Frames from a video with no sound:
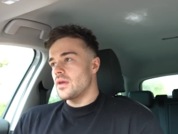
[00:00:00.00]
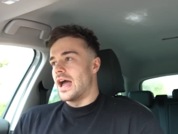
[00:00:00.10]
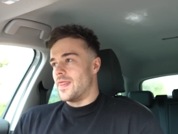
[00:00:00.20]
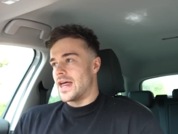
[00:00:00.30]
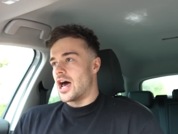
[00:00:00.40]

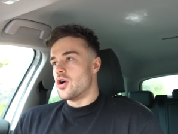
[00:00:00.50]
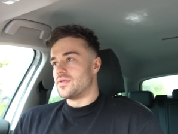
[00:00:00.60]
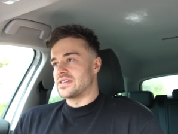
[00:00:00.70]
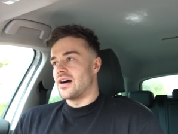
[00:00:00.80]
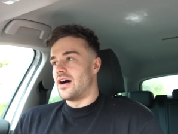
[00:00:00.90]
And then
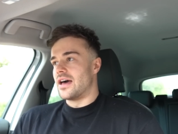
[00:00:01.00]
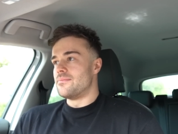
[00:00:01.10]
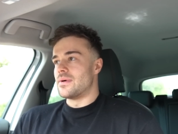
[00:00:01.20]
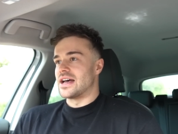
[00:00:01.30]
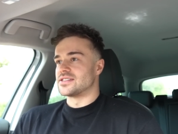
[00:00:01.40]
over
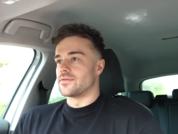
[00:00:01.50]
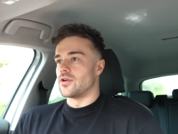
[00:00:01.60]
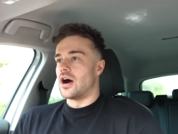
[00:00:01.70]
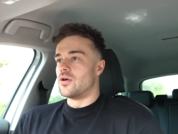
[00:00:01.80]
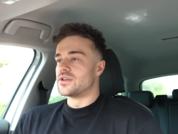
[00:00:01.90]
time, as I've
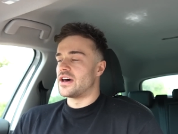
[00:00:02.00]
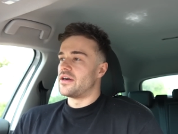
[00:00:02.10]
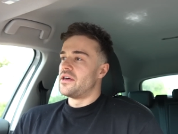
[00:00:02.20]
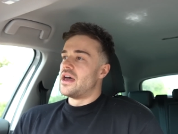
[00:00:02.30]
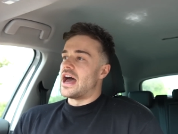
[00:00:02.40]
got
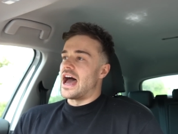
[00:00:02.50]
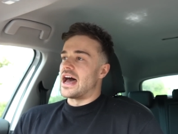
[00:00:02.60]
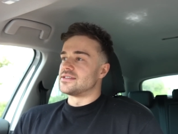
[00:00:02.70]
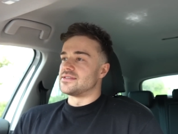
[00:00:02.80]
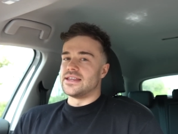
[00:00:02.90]
older
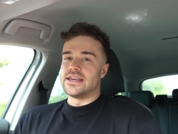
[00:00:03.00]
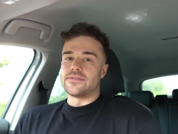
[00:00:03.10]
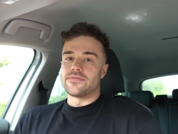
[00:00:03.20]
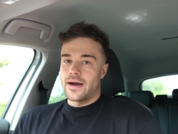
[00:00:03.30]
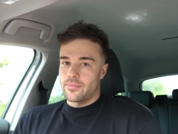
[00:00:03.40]
as
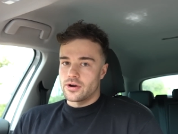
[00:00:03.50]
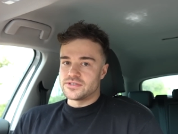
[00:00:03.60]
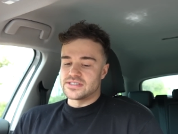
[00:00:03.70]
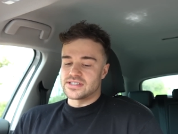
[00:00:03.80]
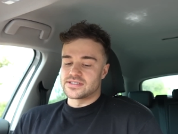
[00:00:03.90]
the
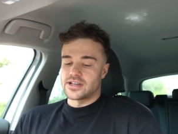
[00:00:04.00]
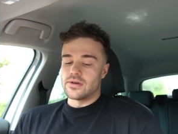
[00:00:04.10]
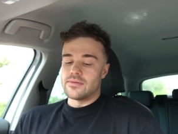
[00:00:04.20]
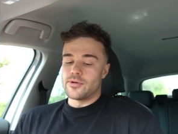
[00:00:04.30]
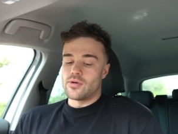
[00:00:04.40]
fibrosis has
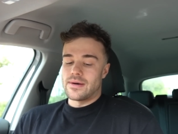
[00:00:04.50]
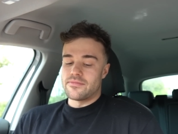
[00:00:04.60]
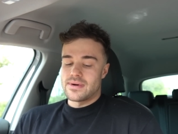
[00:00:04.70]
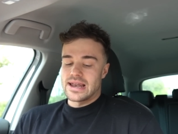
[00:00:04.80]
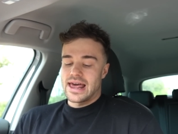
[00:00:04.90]
slowly built up
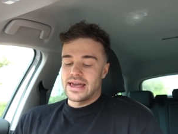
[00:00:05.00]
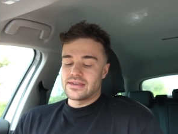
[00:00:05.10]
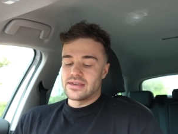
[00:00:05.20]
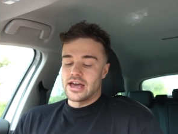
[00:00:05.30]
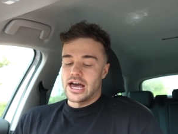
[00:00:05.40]
in my
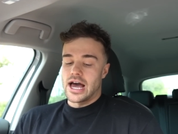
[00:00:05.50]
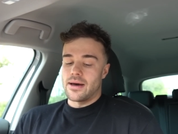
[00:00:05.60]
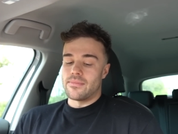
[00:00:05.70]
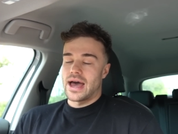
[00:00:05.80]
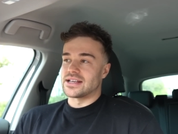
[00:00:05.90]
leg,
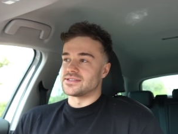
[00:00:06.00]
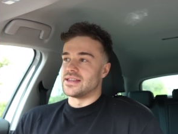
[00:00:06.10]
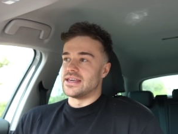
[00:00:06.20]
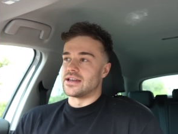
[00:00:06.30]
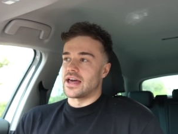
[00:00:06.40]
um, as
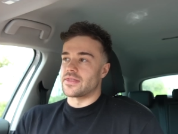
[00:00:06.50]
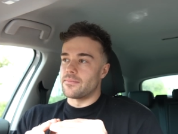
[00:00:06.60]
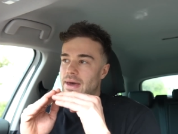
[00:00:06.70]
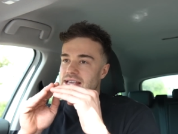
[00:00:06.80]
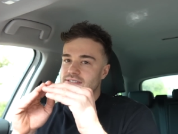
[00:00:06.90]
the like
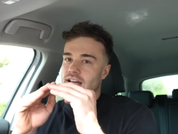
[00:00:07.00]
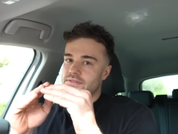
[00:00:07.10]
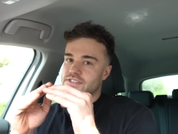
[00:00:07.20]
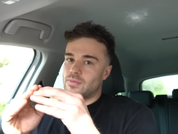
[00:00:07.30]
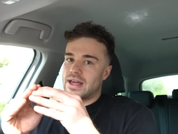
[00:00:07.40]
the baseline
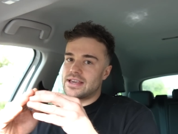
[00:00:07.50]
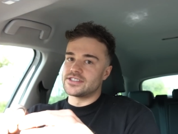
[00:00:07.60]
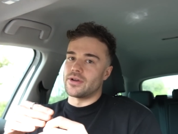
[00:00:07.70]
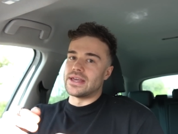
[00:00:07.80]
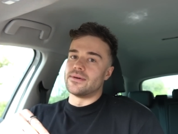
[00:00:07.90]
of swelling.
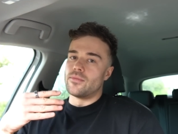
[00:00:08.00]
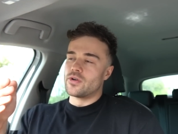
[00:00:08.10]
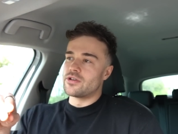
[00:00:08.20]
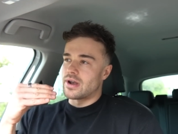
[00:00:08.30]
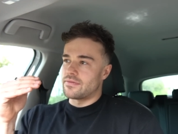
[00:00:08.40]
So in the
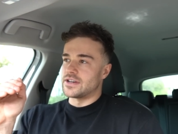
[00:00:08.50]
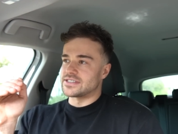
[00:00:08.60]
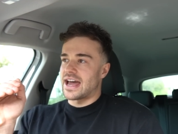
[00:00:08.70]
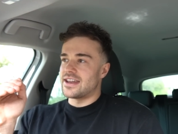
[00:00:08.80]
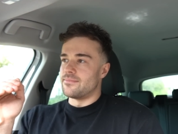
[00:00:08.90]
morning when I
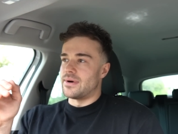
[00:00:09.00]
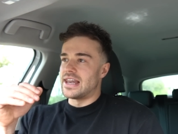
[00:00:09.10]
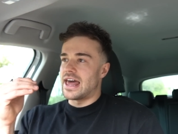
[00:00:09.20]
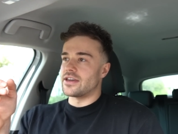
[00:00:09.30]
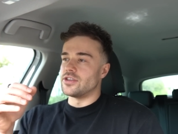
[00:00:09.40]
first had it, my
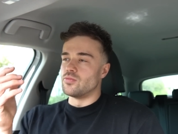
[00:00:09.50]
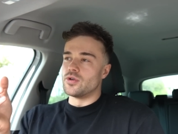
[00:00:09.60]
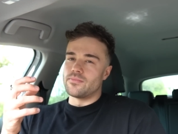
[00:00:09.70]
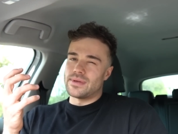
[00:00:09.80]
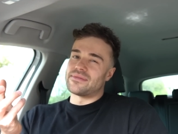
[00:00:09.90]
leg you
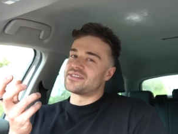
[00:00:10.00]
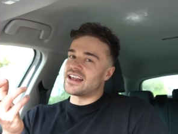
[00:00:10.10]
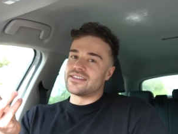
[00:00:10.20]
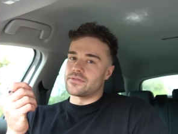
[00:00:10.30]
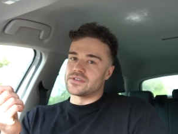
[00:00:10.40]
wouldn't be able to
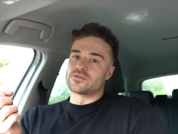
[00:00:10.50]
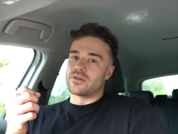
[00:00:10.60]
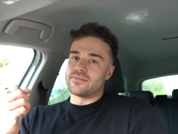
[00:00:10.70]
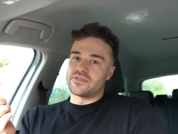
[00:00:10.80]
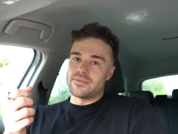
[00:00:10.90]
tell a difference
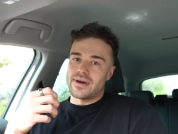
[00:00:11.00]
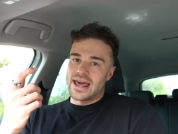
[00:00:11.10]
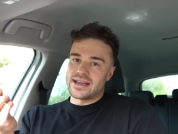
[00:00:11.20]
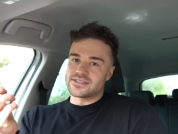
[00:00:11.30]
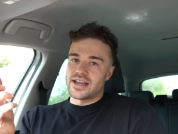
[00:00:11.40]
really between my
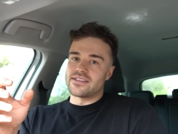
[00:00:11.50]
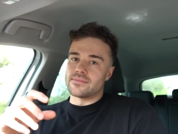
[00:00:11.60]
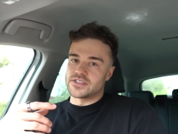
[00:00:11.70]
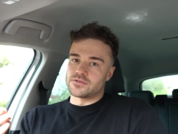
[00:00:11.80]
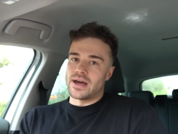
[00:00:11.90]
legs, like in
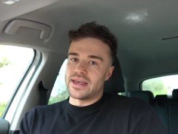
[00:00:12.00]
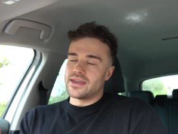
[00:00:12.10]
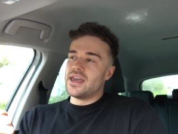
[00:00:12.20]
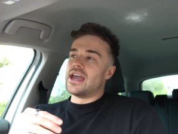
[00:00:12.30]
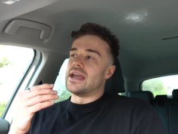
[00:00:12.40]
terms of swelling.